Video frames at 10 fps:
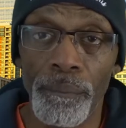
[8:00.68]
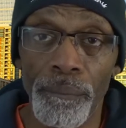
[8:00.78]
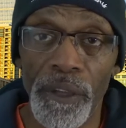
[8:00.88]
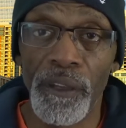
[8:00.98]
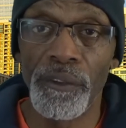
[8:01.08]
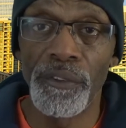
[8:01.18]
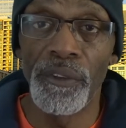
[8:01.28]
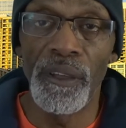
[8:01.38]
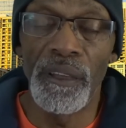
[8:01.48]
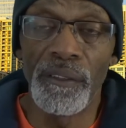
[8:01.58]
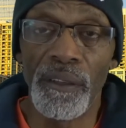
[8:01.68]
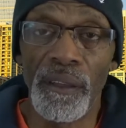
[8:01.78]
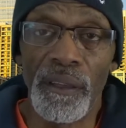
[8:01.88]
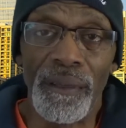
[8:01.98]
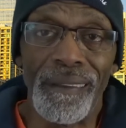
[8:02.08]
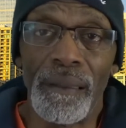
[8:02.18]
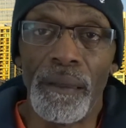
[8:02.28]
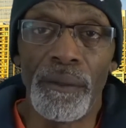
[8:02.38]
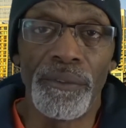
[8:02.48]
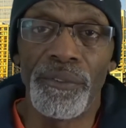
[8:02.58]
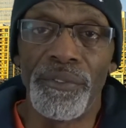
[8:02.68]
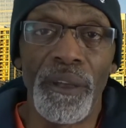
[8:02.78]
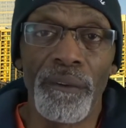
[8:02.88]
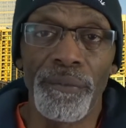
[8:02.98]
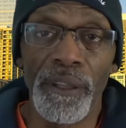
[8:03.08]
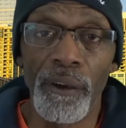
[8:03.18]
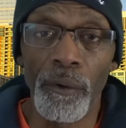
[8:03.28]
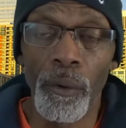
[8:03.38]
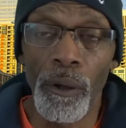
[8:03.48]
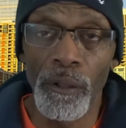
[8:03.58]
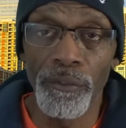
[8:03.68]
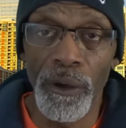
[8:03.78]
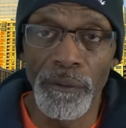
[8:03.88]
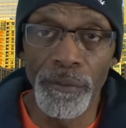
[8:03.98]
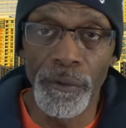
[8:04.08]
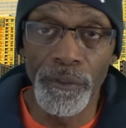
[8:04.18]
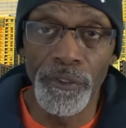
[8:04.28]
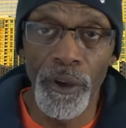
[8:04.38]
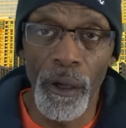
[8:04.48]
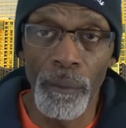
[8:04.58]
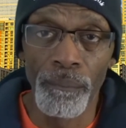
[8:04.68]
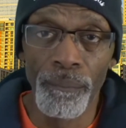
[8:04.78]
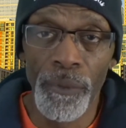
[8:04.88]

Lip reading: Because he's definitely unqualified for the job.